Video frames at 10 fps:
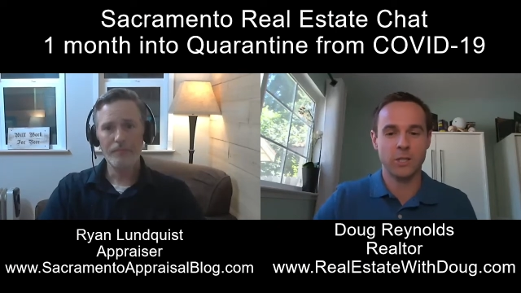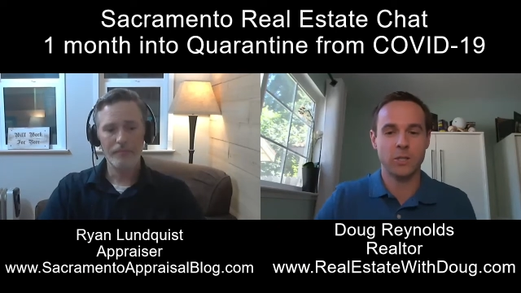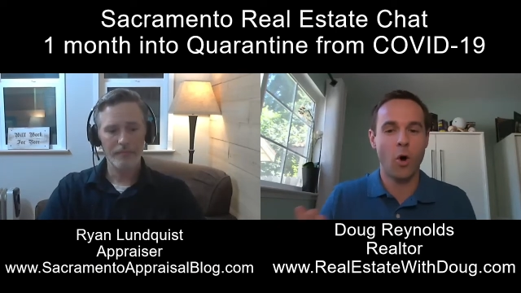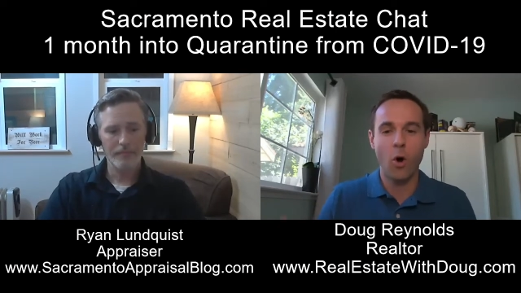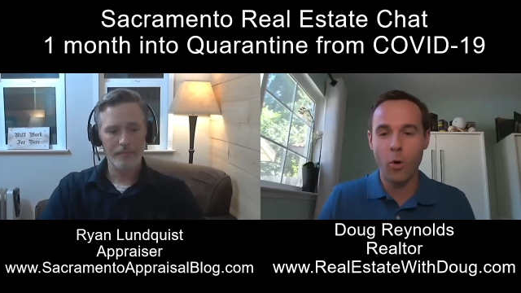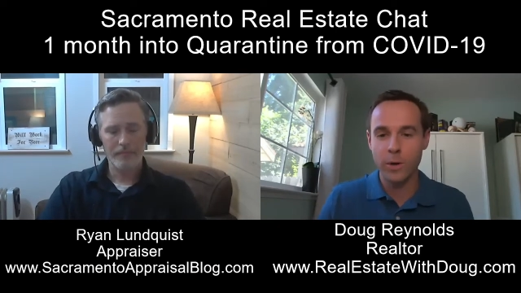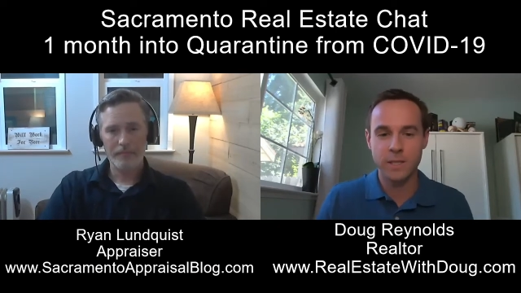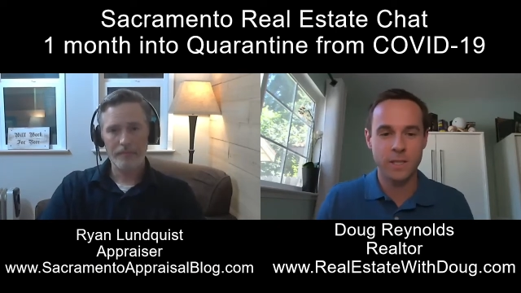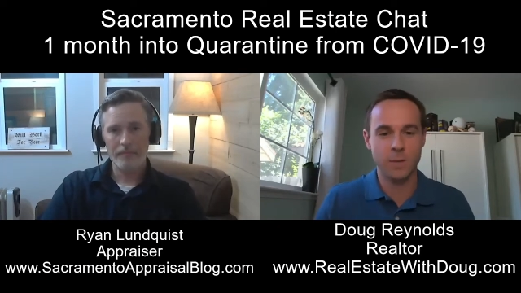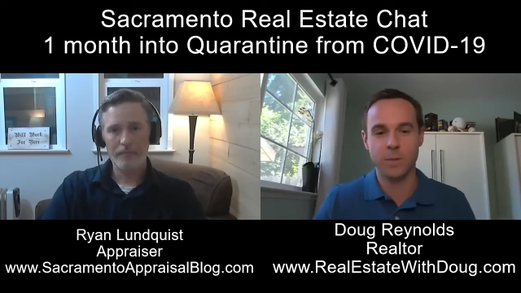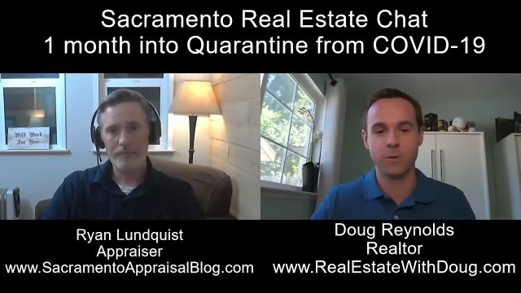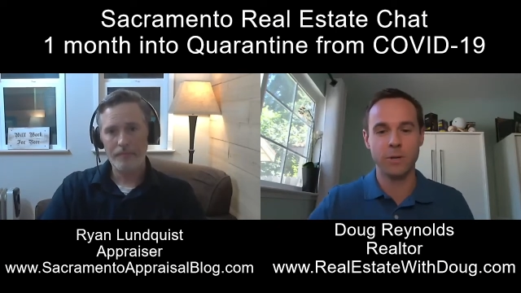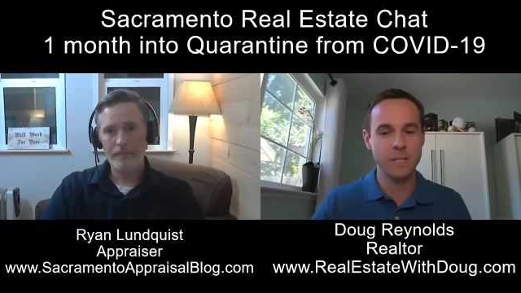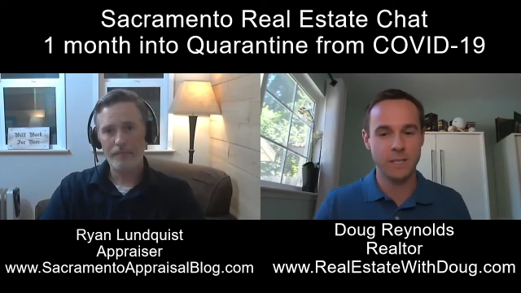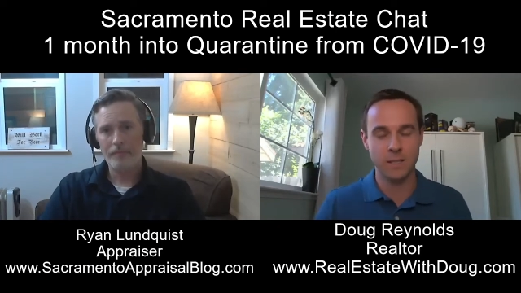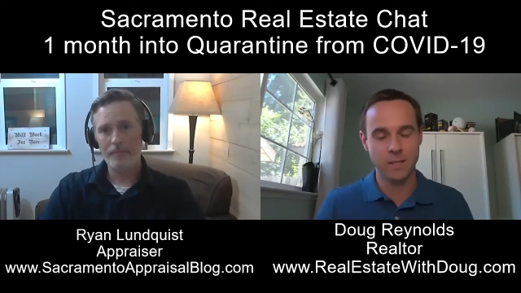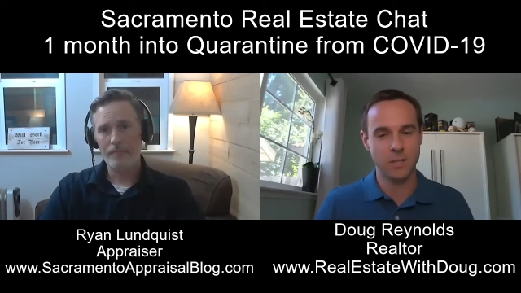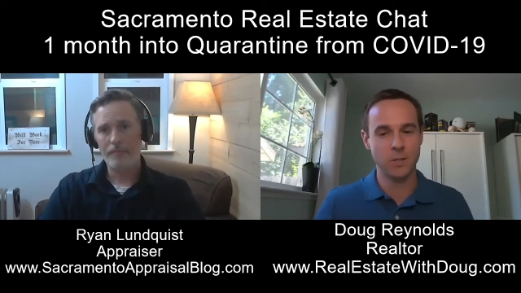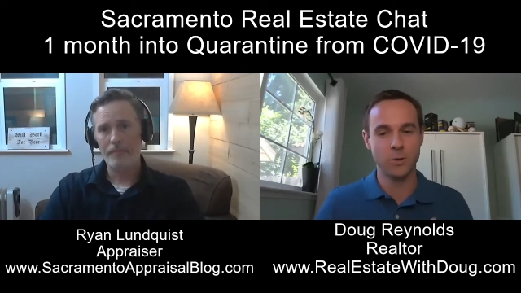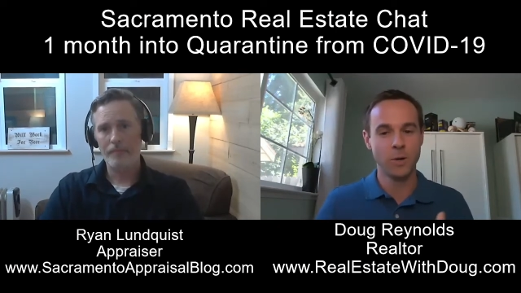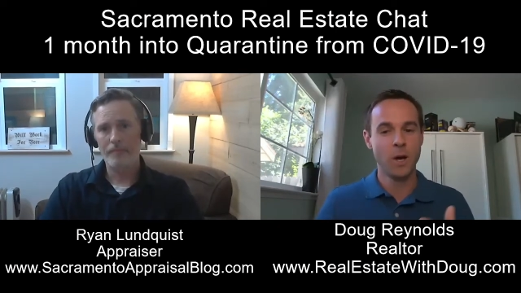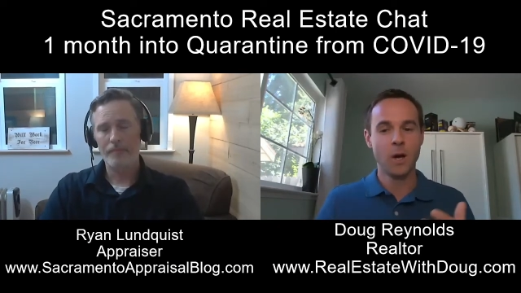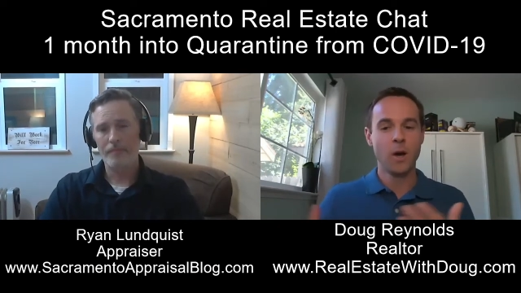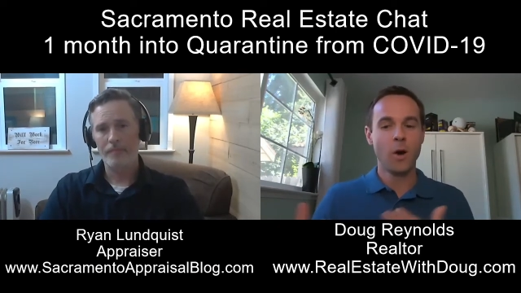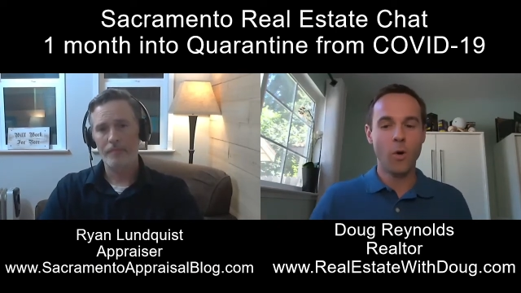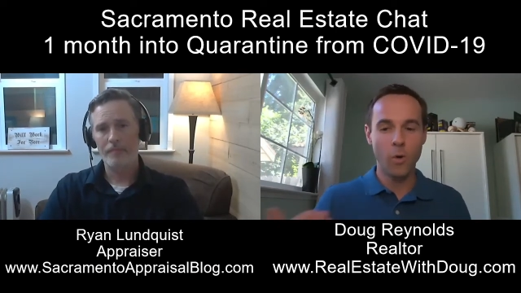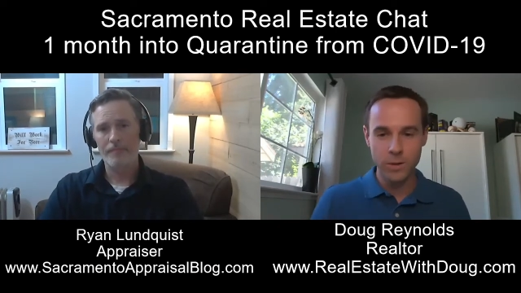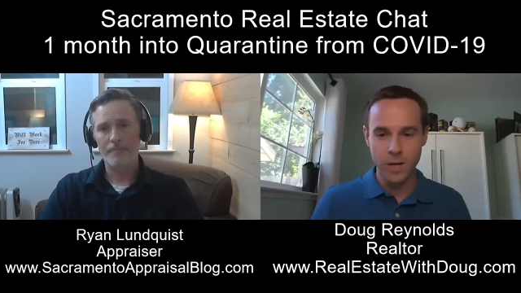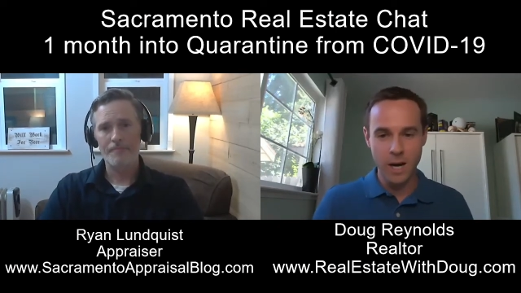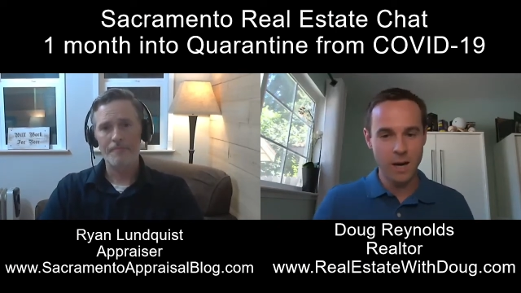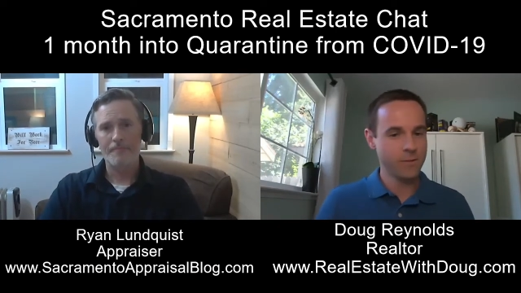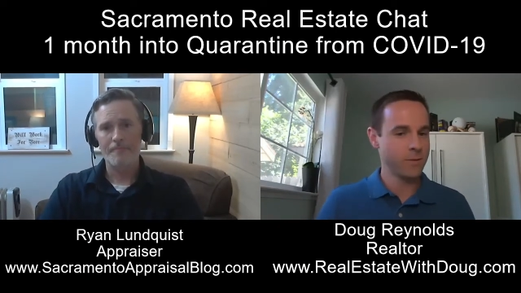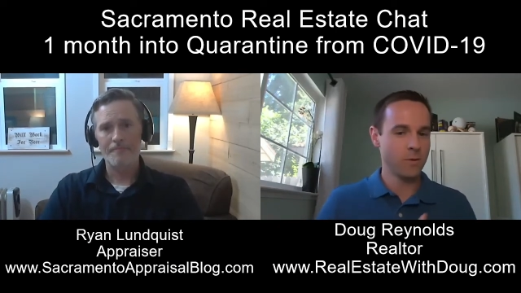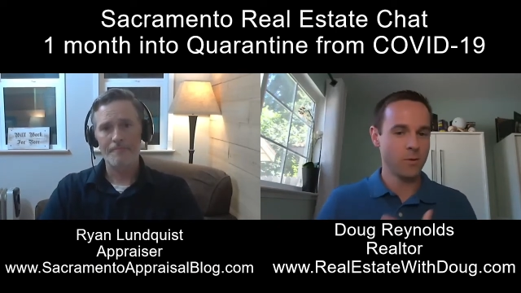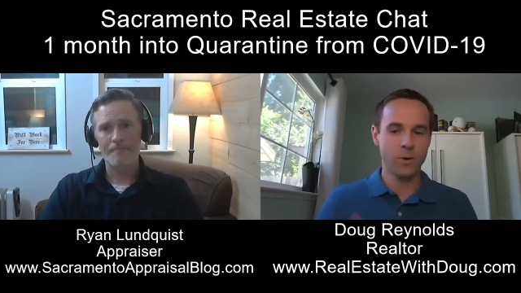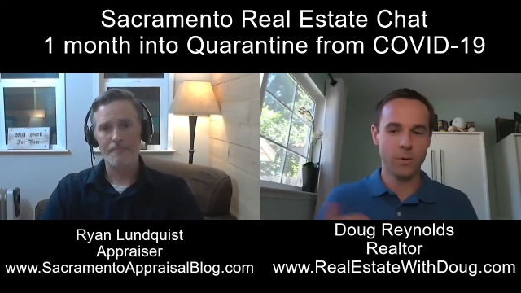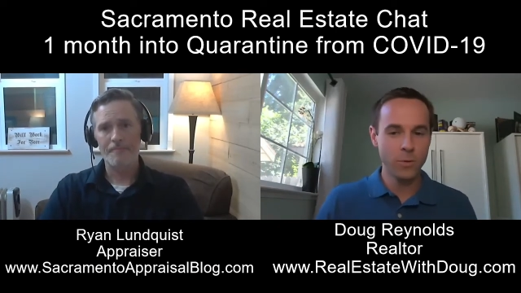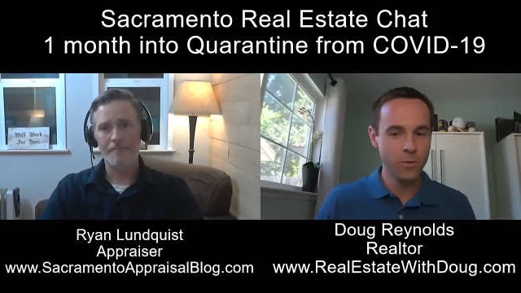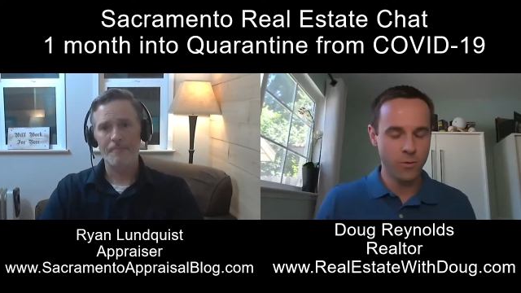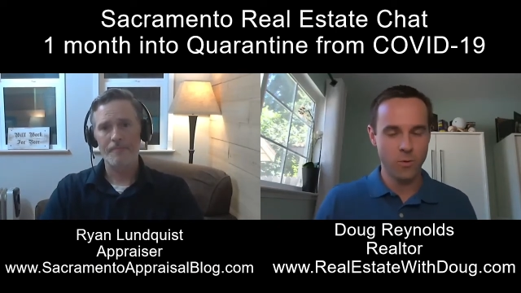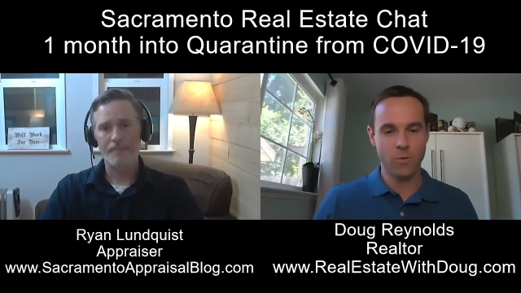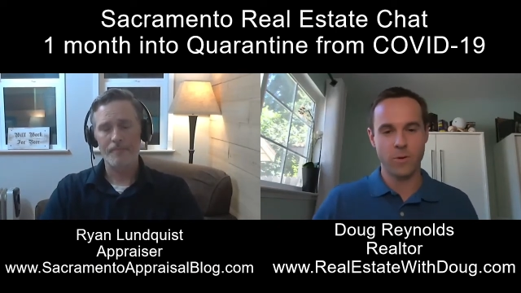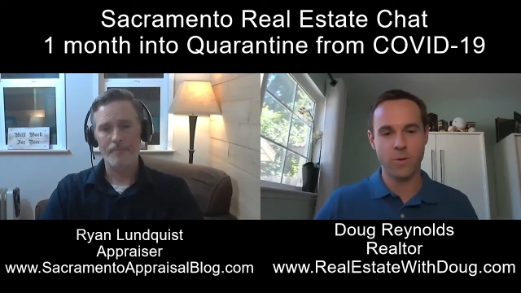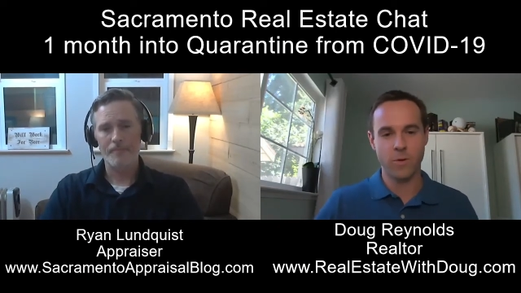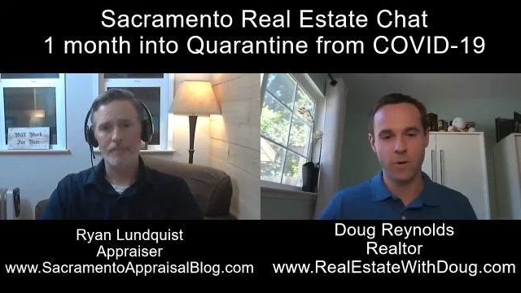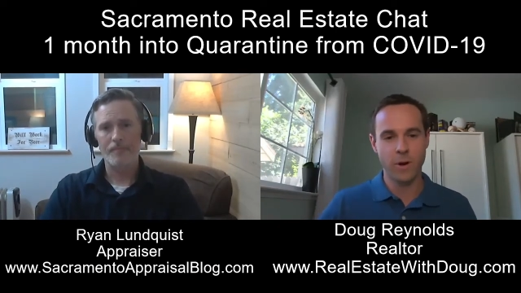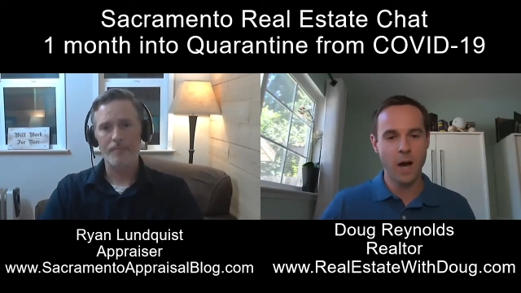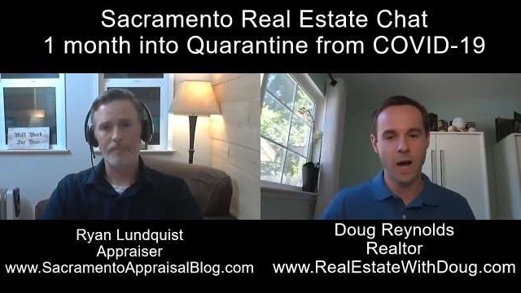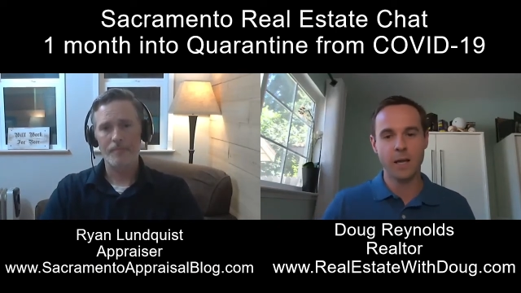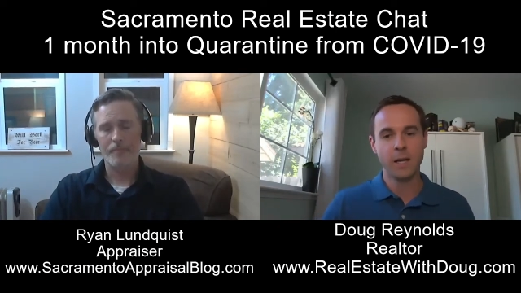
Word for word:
Speaker 1: There's always going to be reasons to hold off or to move forward or not.